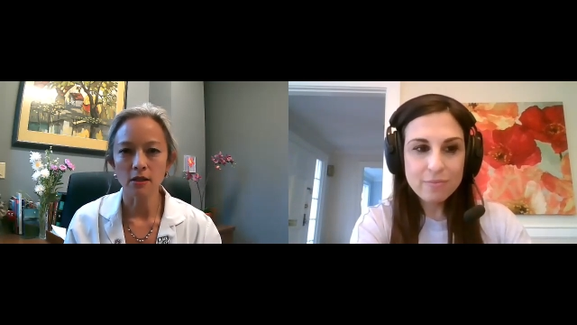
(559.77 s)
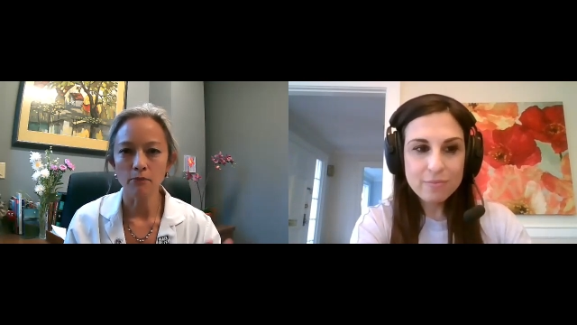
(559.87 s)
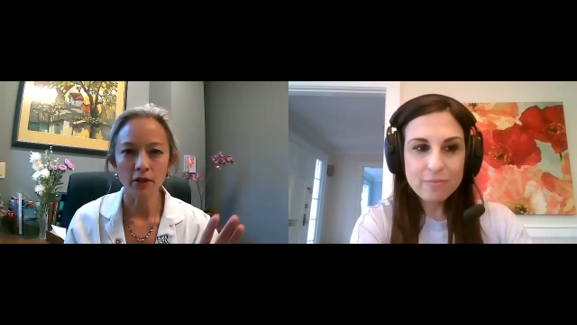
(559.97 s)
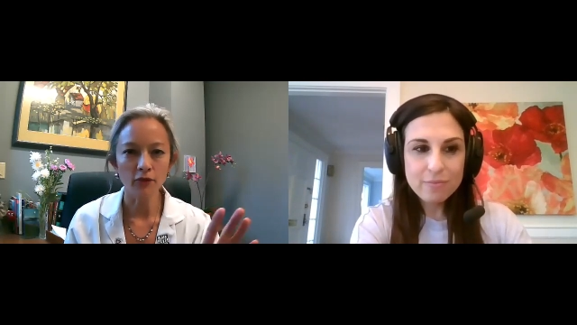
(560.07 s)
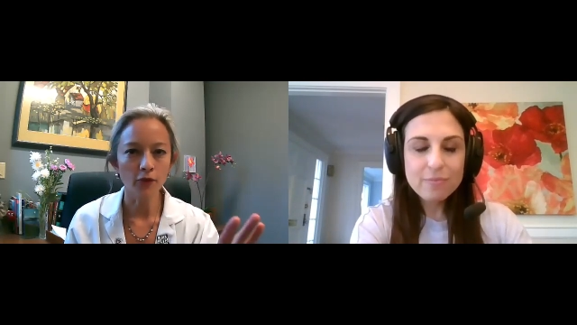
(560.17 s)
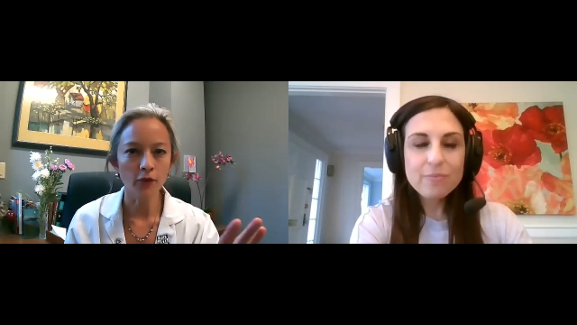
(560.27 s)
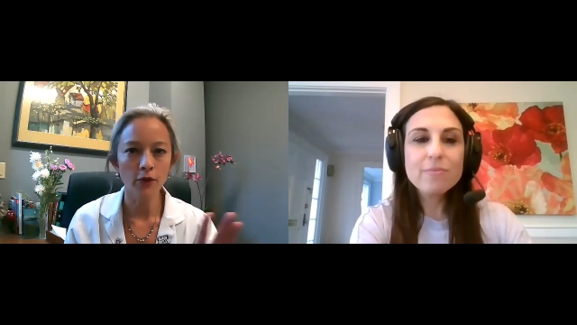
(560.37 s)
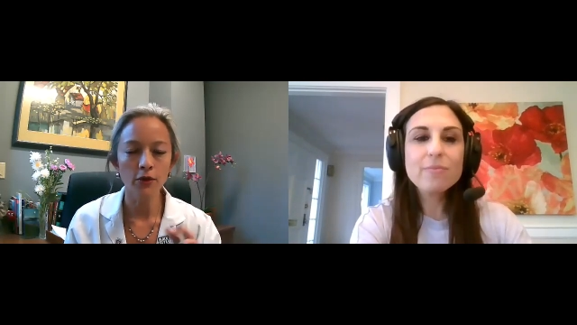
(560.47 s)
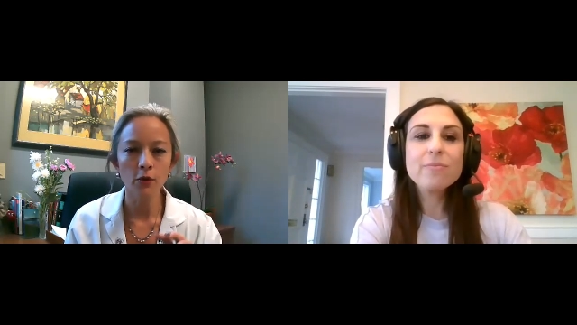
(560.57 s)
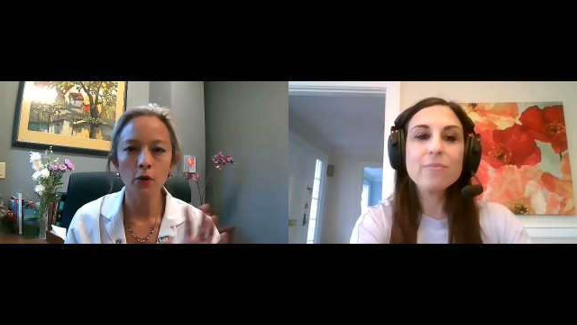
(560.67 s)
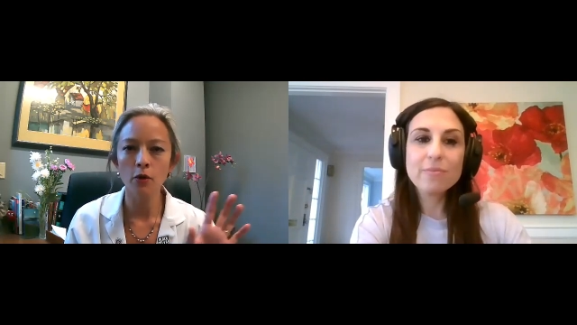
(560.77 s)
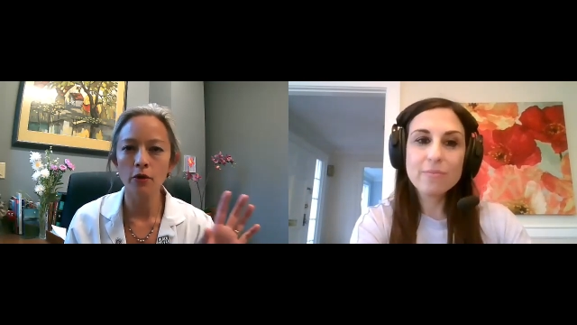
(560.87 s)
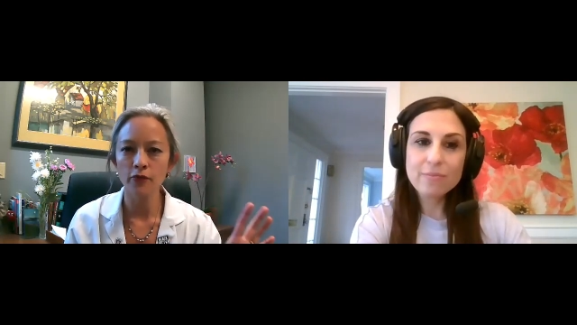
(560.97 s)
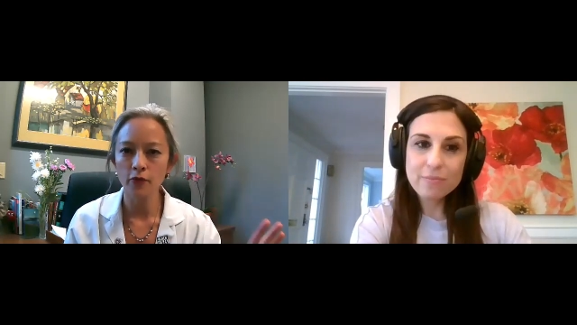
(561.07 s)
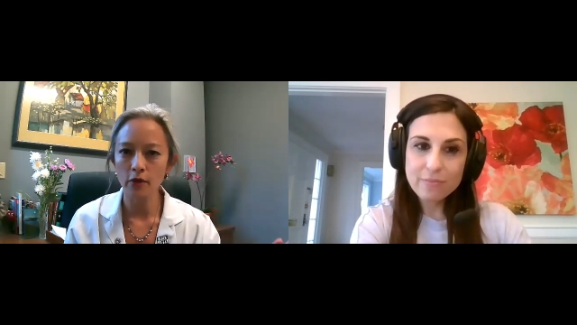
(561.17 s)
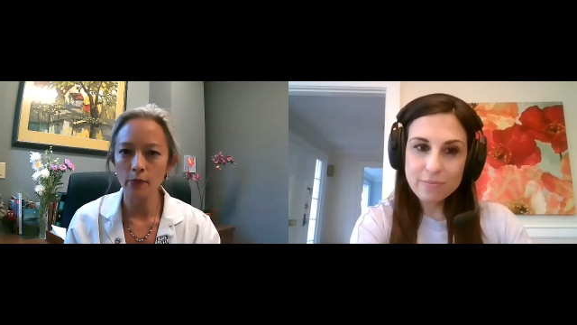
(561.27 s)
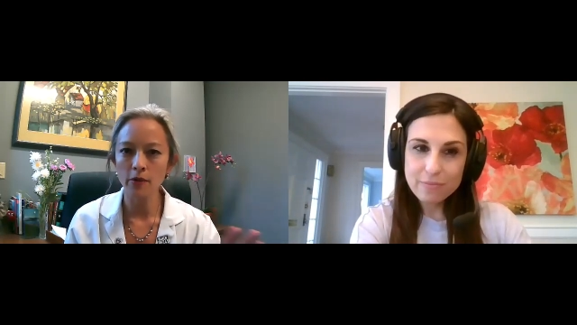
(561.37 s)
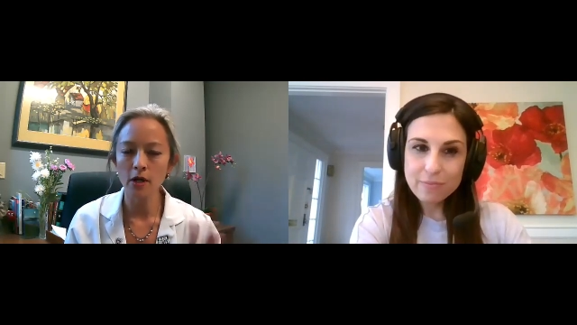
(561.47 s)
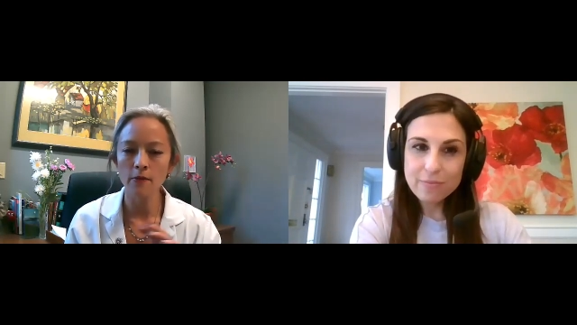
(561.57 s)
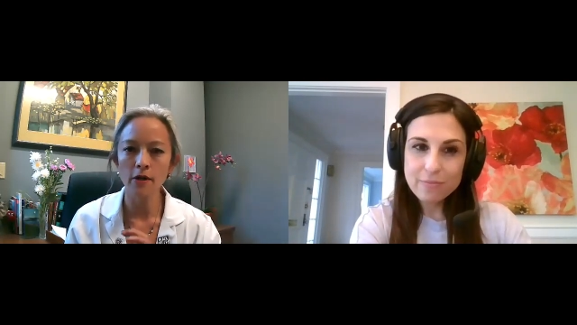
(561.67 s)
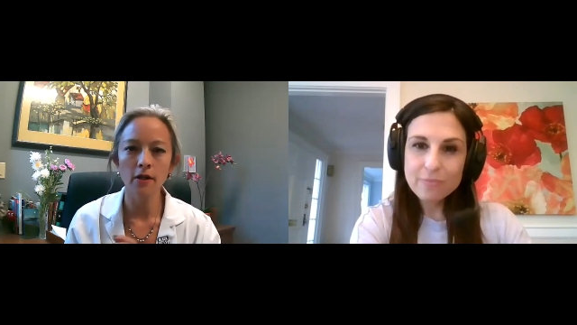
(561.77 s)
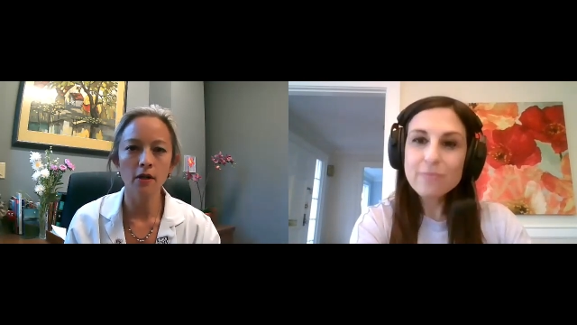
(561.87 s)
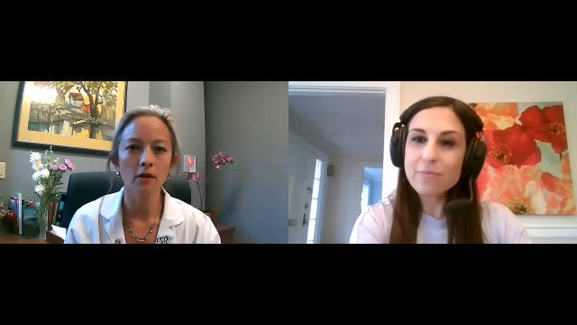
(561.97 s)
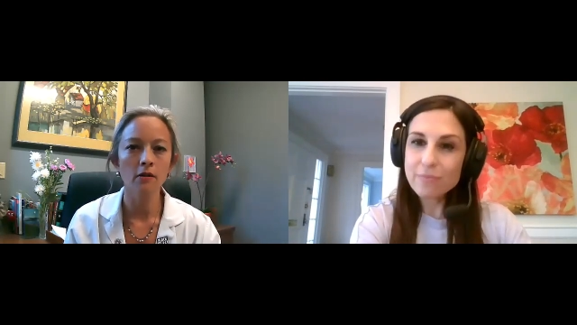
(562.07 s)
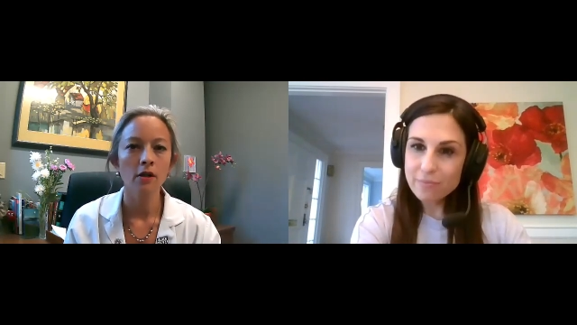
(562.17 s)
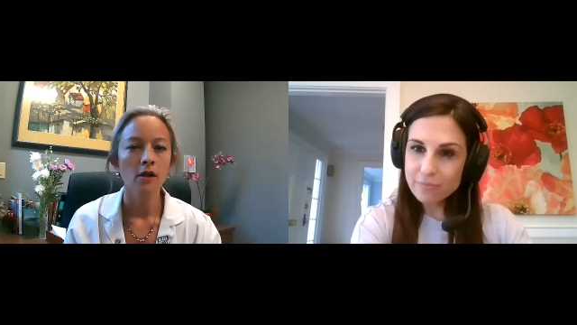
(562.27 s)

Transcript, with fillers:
Speaker 1: But for you or for a primary care